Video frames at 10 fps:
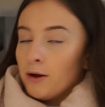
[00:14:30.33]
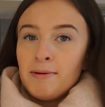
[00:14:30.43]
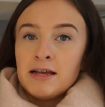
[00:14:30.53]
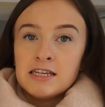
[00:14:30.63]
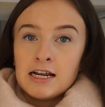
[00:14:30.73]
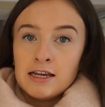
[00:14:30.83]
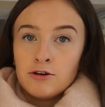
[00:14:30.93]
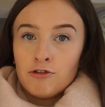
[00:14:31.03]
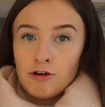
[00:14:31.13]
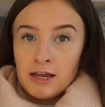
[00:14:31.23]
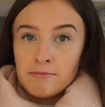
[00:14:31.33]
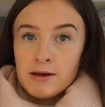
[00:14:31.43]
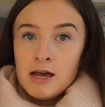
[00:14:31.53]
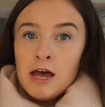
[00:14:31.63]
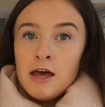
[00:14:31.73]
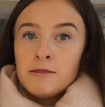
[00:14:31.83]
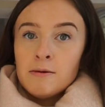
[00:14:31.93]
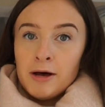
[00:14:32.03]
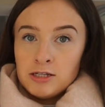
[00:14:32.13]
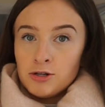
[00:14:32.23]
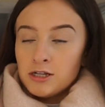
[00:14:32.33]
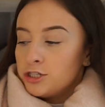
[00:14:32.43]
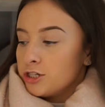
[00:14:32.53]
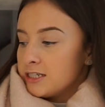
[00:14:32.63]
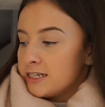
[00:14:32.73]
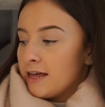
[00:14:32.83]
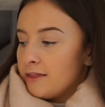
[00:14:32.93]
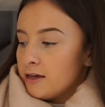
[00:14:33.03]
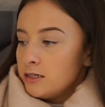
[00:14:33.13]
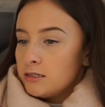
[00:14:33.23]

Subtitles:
I basically cream the butter and the sugar together.